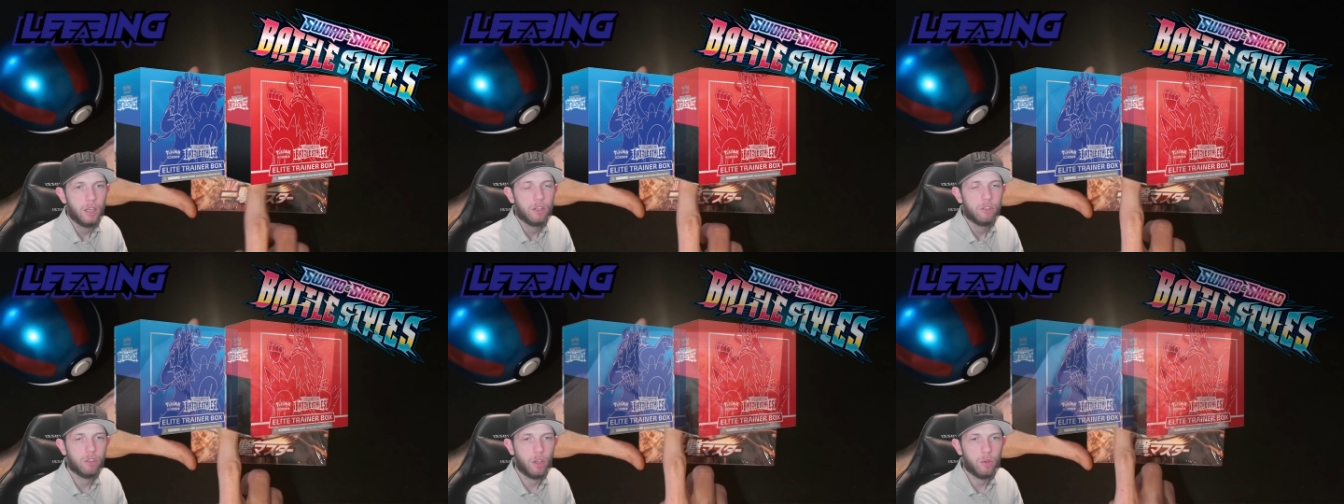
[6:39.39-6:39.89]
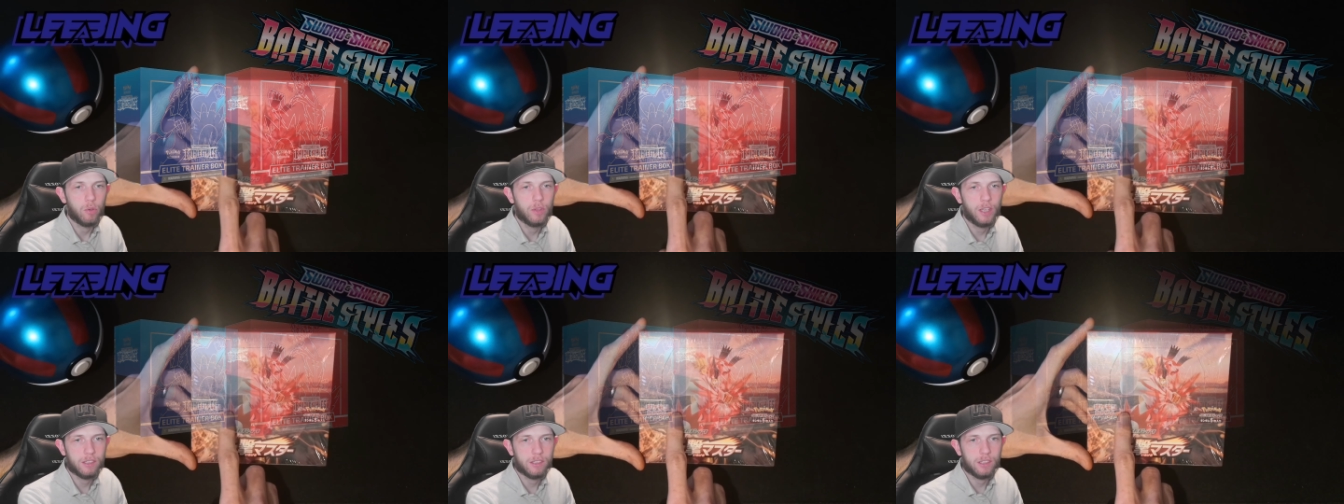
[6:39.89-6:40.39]
So
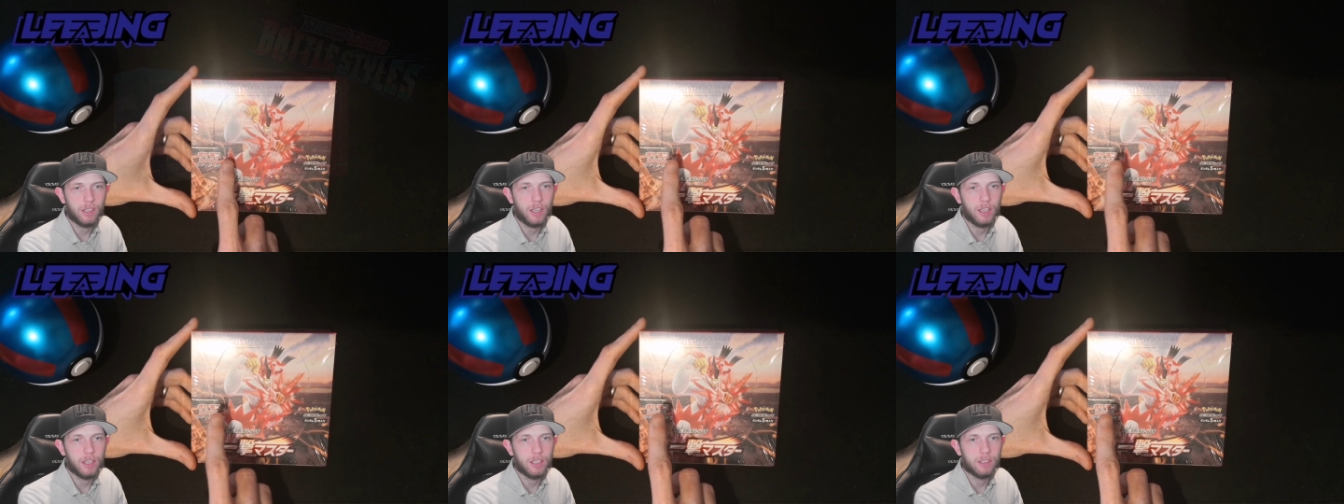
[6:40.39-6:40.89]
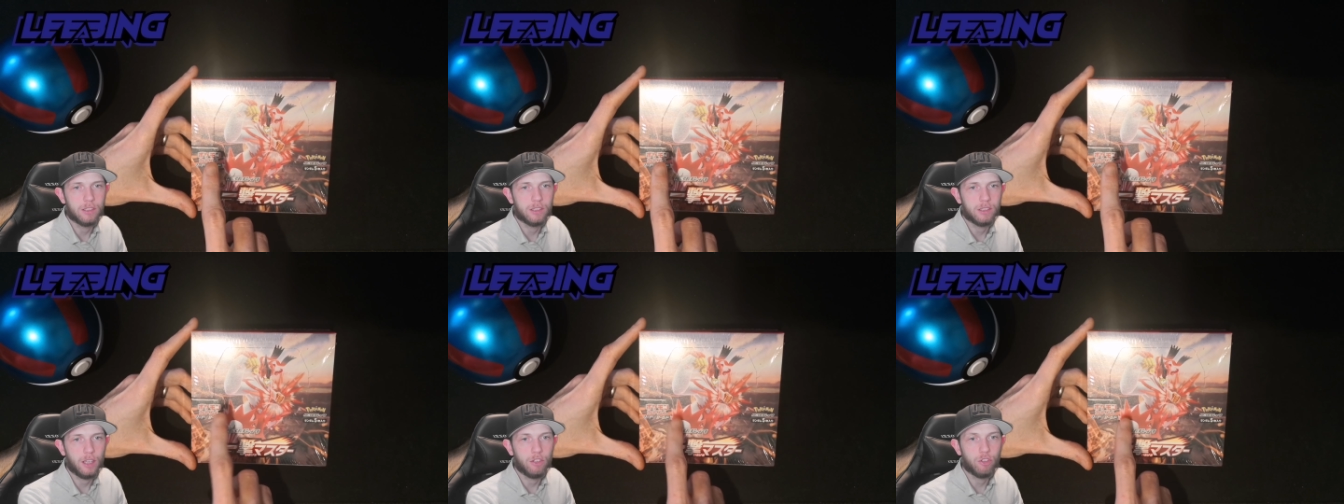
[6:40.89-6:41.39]
this is,
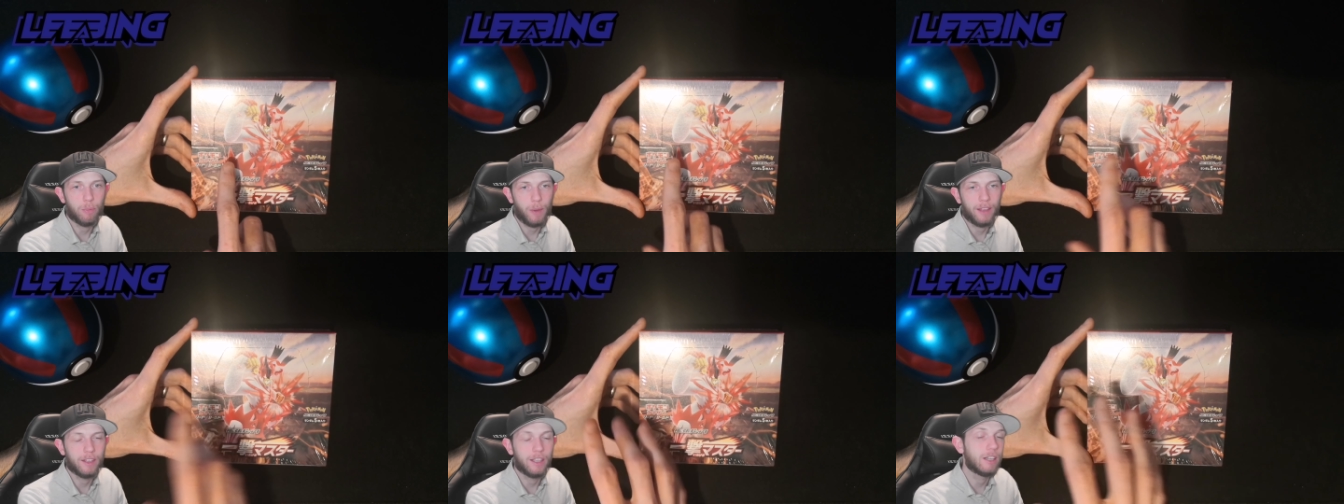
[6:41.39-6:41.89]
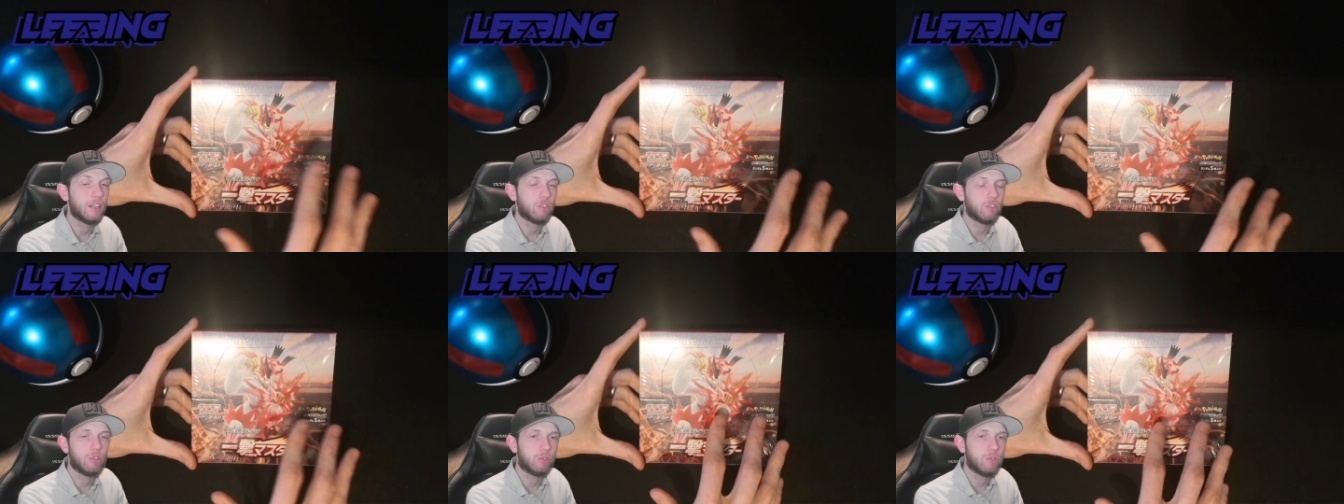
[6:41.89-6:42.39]
in Japan, they did it as
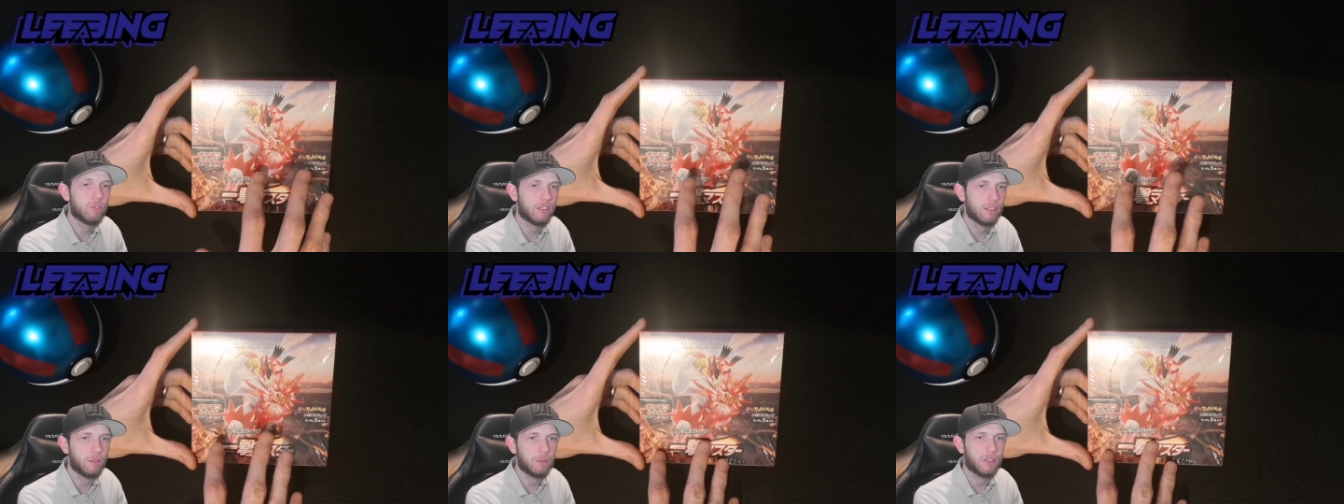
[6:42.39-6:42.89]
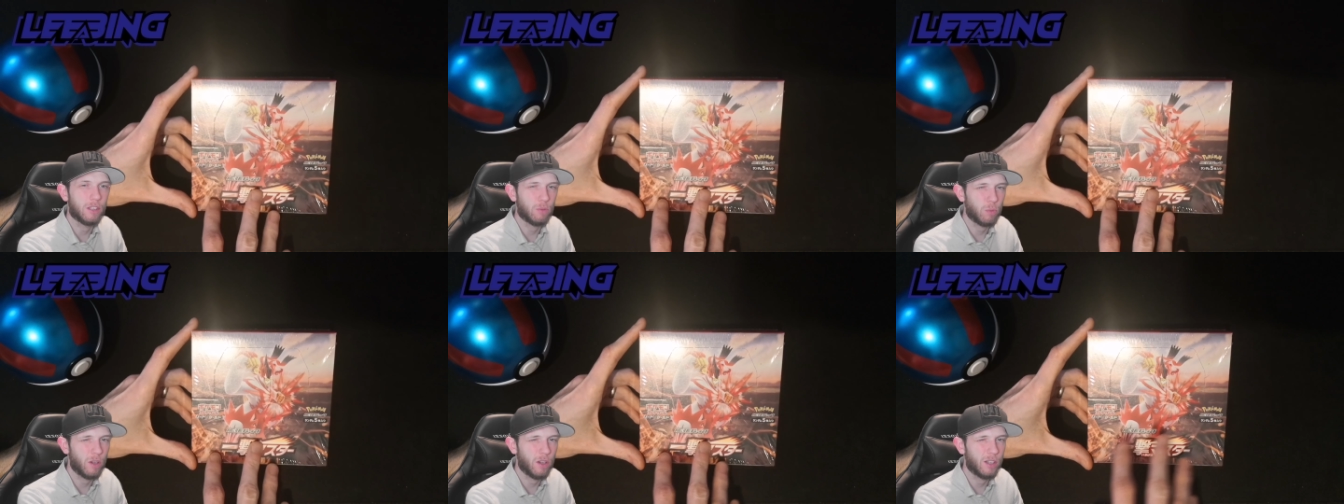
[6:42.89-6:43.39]
2 sets. There was this
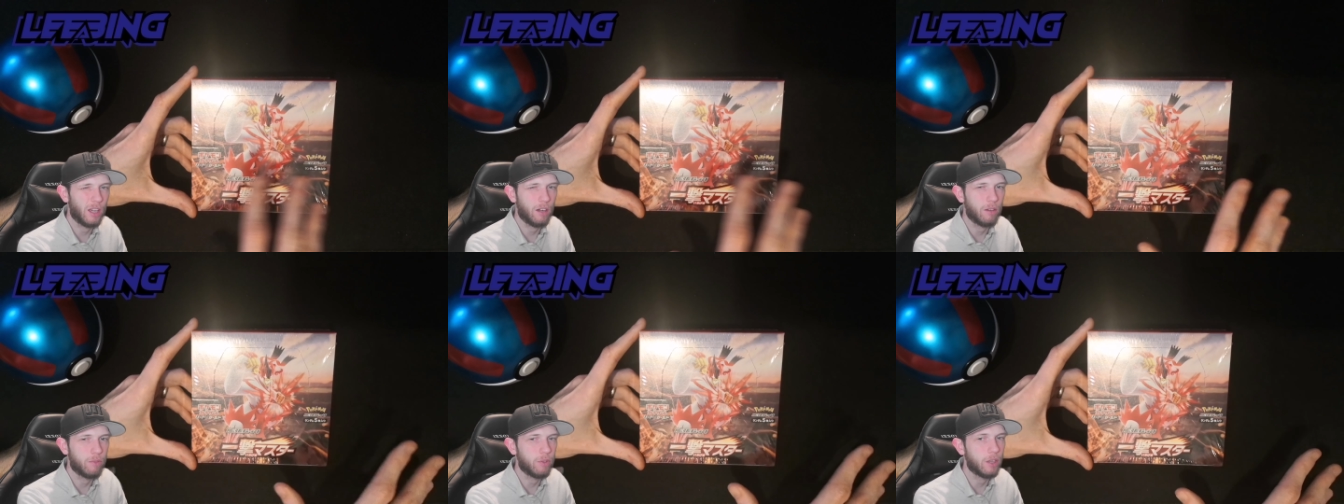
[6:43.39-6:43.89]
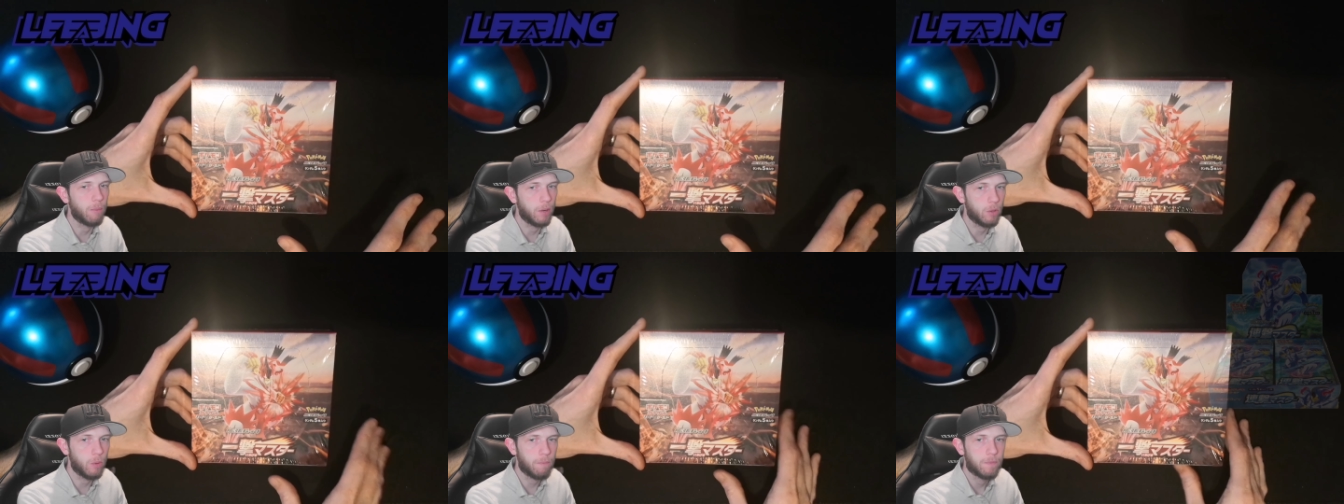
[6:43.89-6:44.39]
one and I think a blue
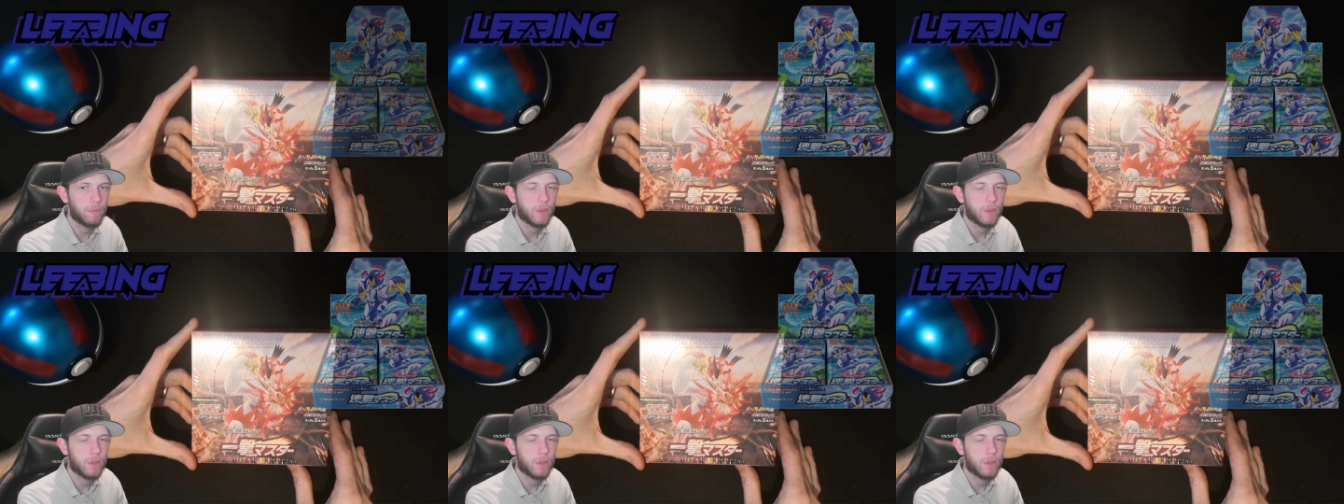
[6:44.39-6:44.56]
one.